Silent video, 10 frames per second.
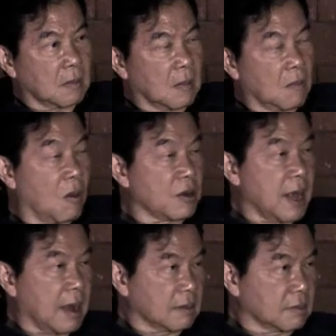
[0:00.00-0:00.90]
more
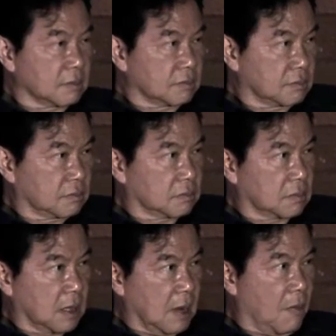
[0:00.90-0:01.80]
young
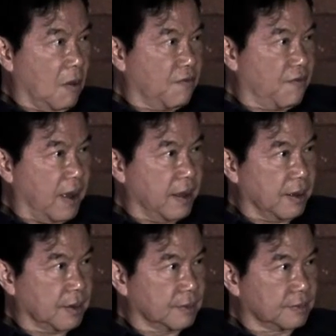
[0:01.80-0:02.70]
and more
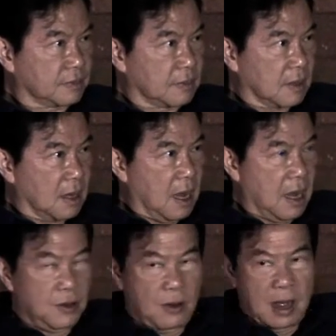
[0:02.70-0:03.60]
fire.
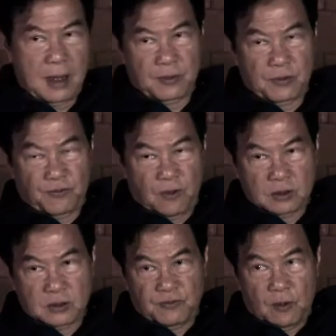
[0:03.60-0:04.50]
And you have the
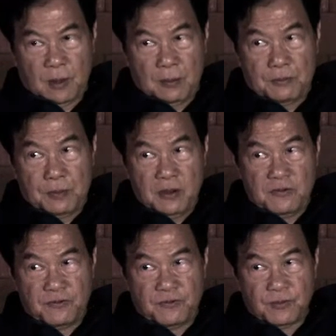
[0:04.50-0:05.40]
forces from
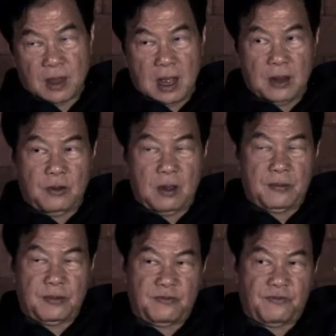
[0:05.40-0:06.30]
above, and you
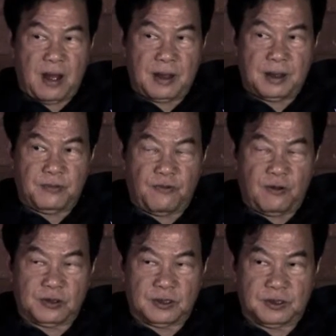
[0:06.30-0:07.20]
have the fire
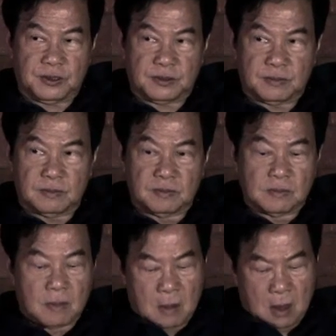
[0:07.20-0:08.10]
forces.
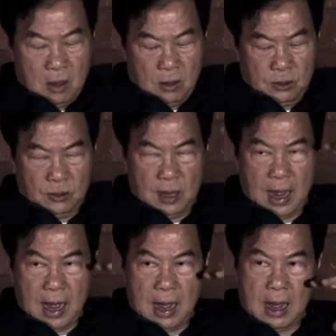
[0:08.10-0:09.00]
So
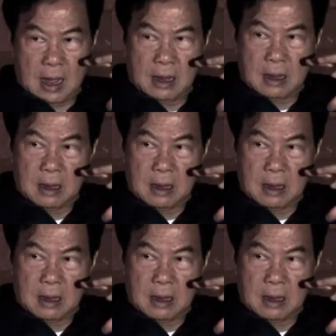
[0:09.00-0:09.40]
they are